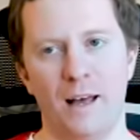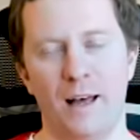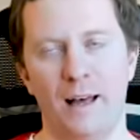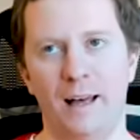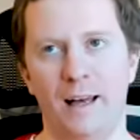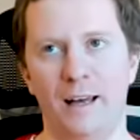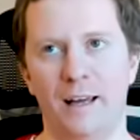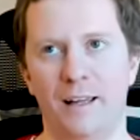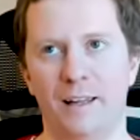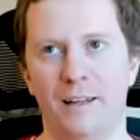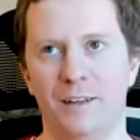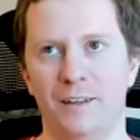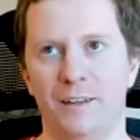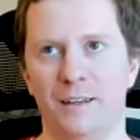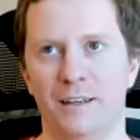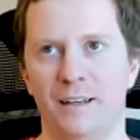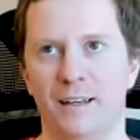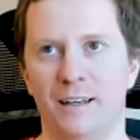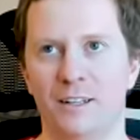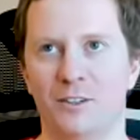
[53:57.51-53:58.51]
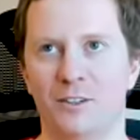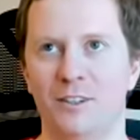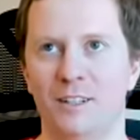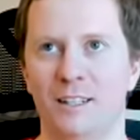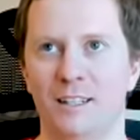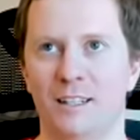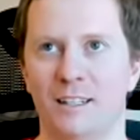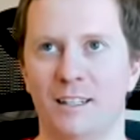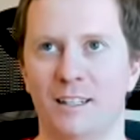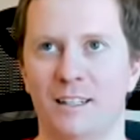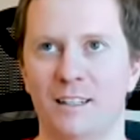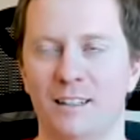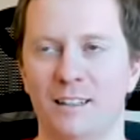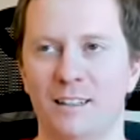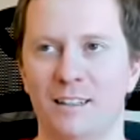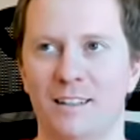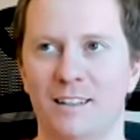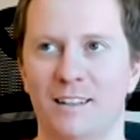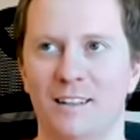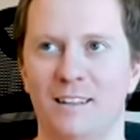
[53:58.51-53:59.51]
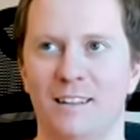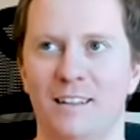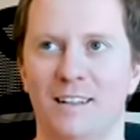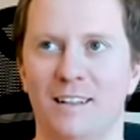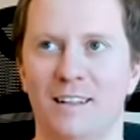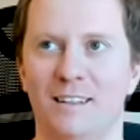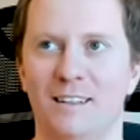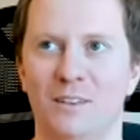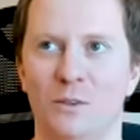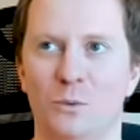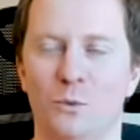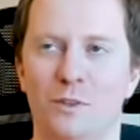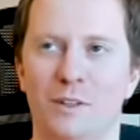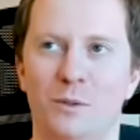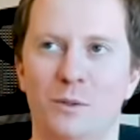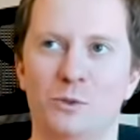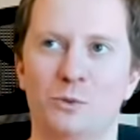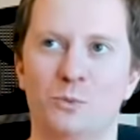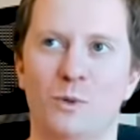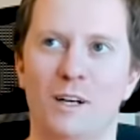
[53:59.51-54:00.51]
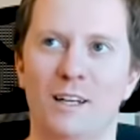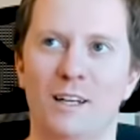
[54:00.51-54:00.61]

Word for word: And I think there was one